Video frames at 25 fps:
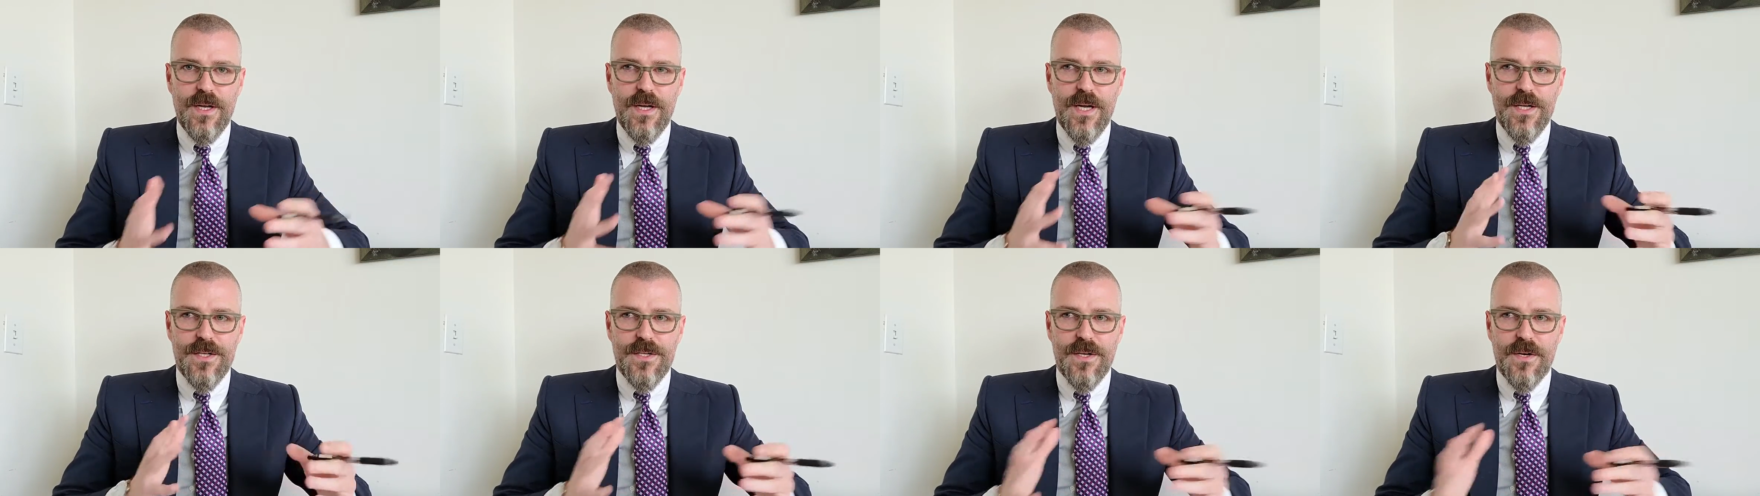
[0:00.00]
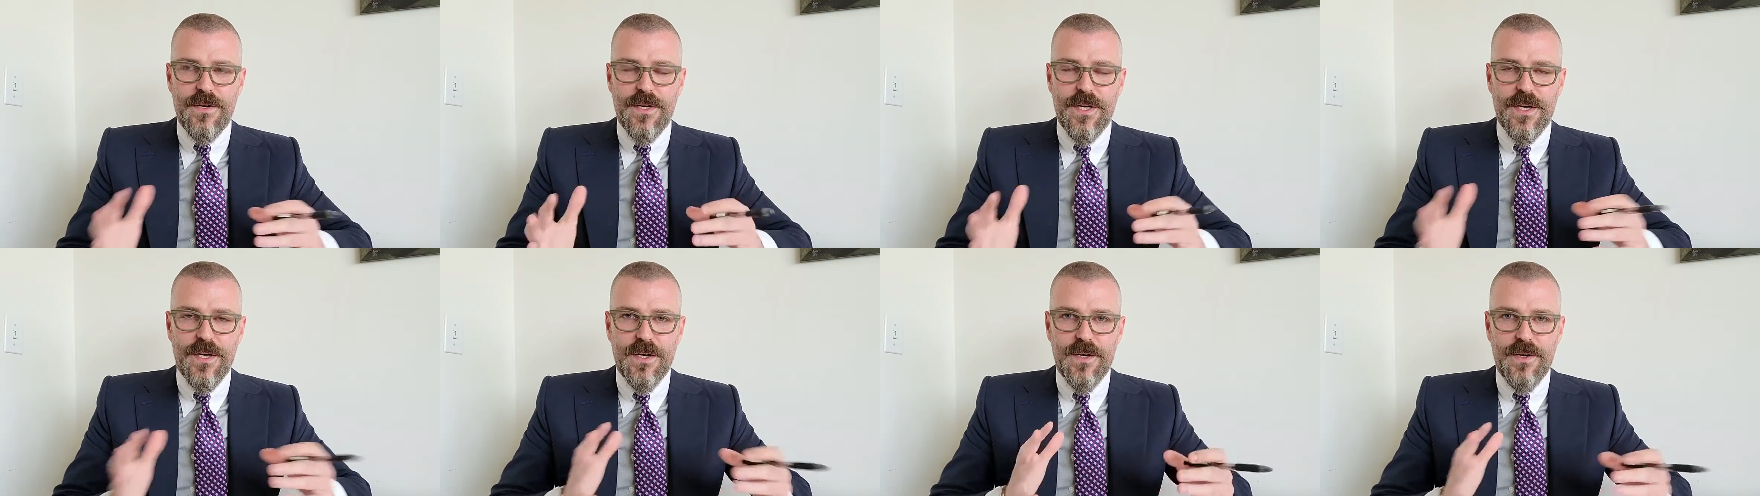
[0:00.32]
It's
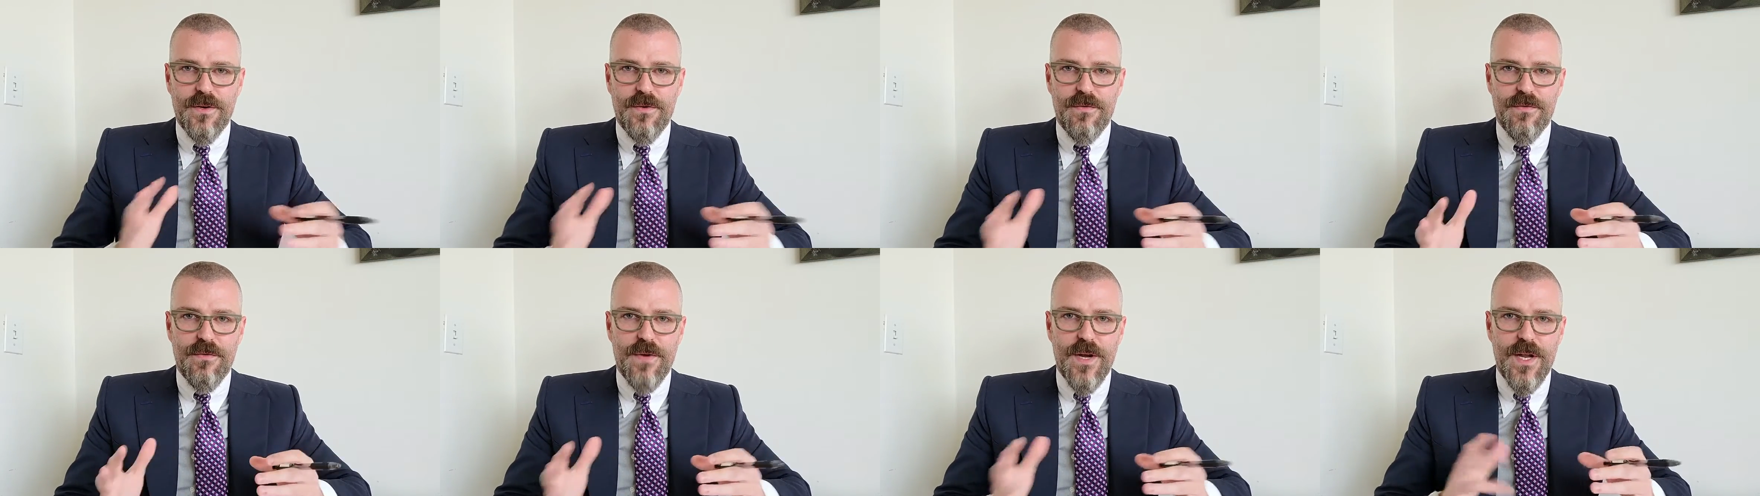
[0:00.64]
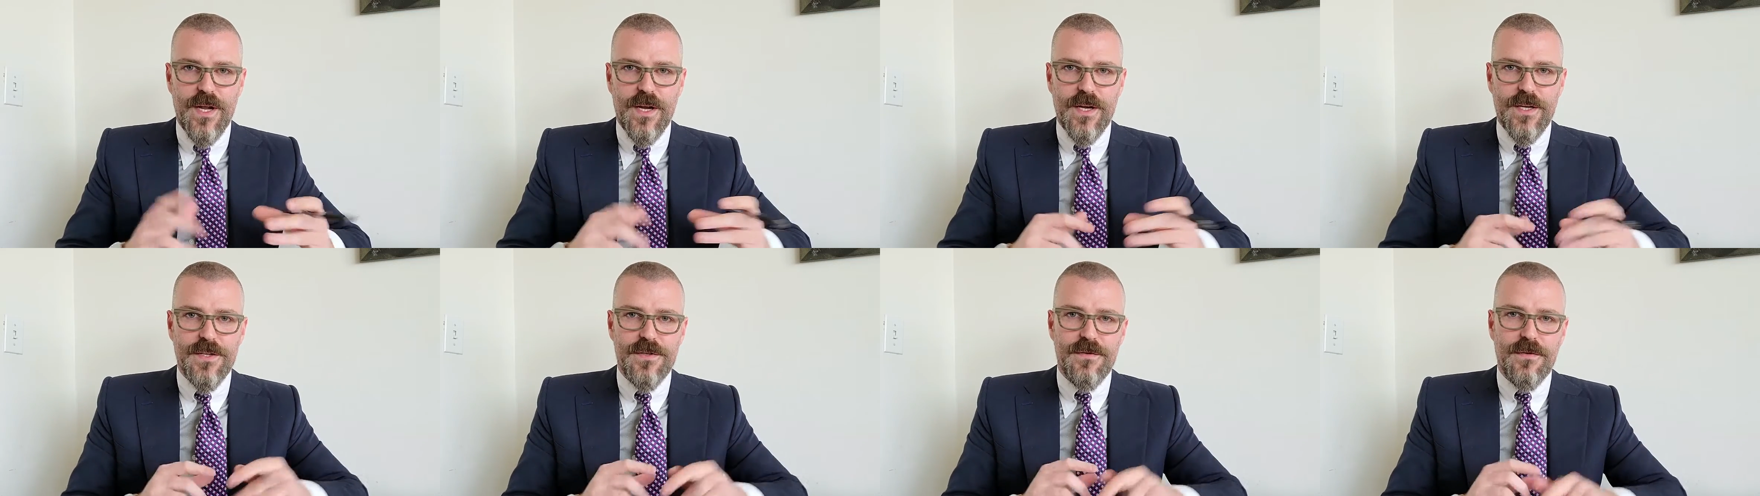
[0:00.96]
hard to get a good
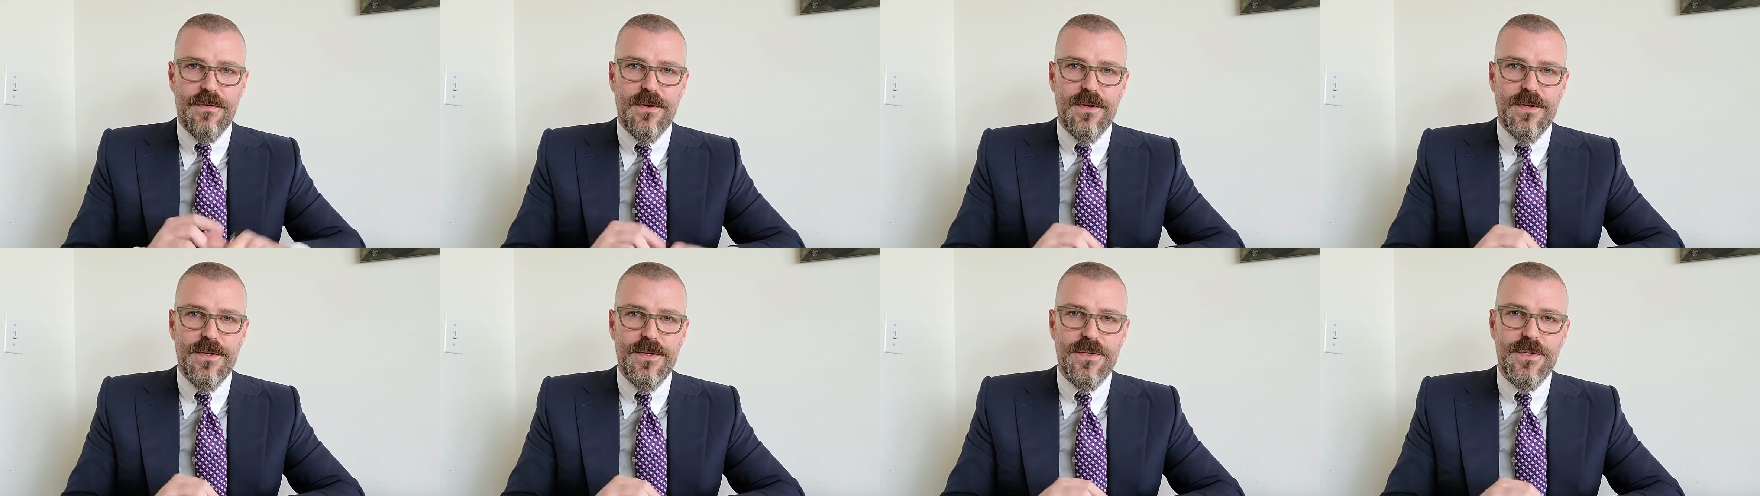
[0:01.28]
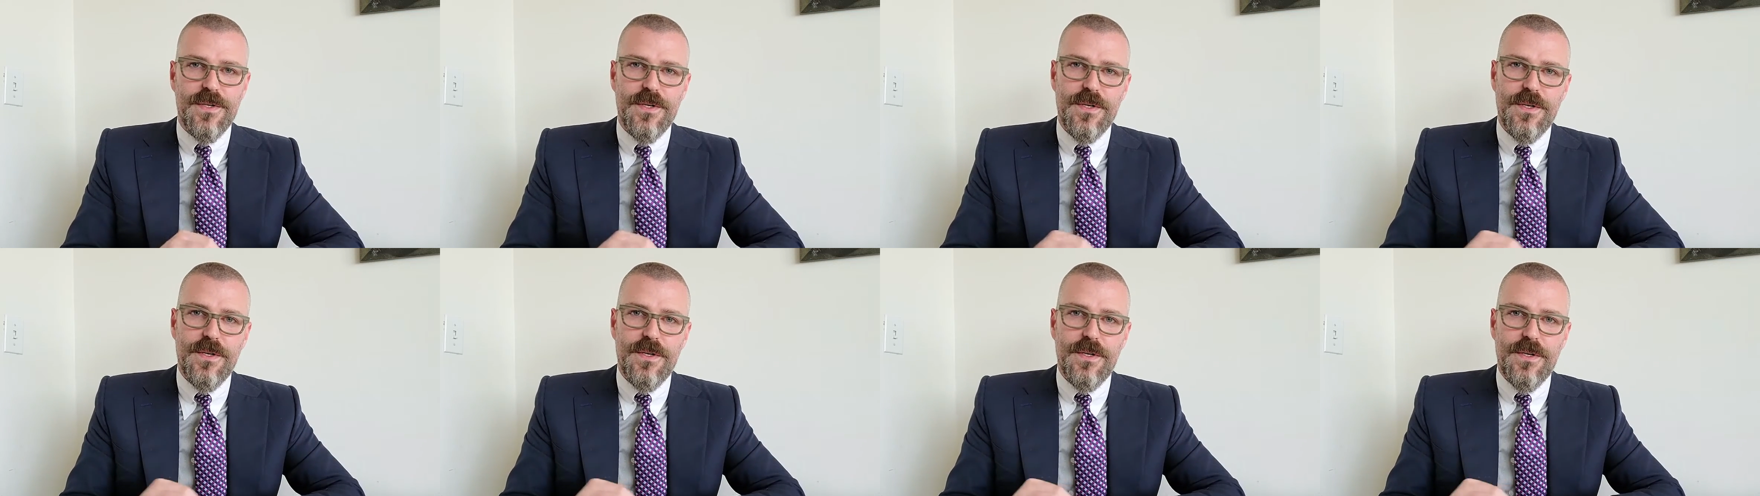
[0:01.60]
reading as far as